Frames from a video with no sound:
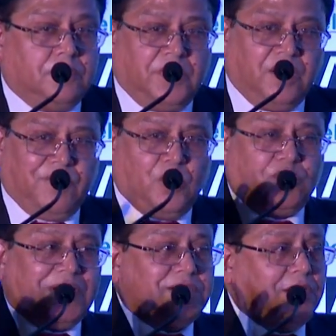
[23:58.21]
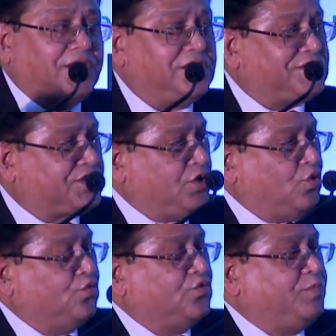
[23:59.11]
Then we looked at the industry
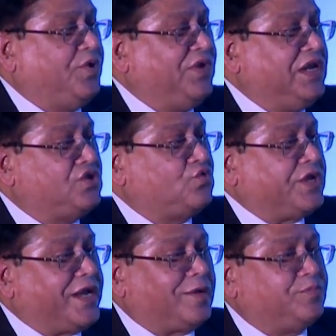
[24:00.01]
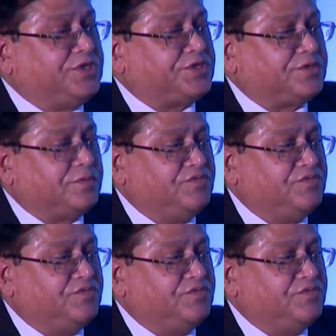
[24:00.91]
who would be willing to take up this.